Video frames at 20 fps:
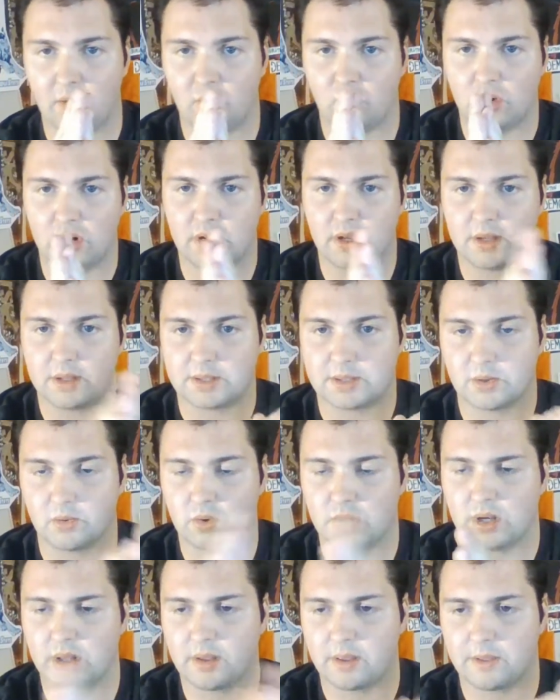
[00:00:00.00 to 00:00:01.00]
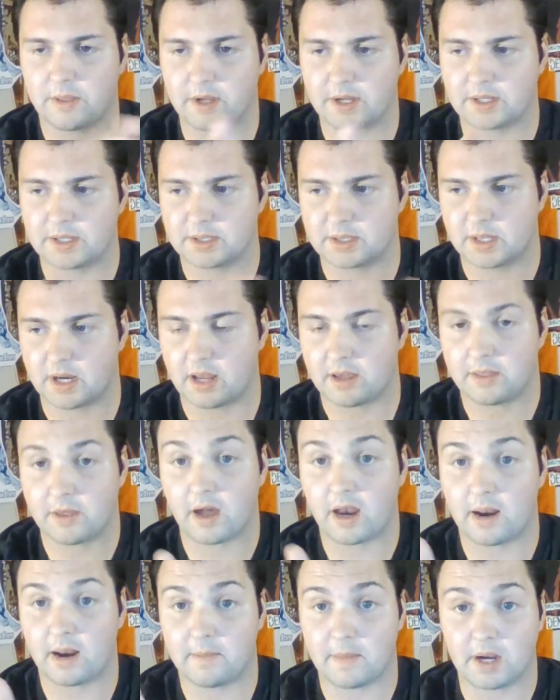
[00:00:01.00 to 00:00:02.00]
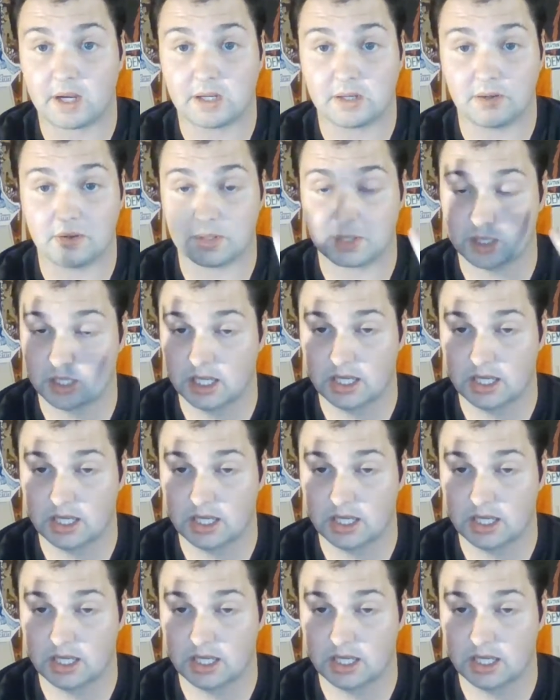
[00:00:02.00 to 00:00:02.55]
one of the things that I thought I might do is,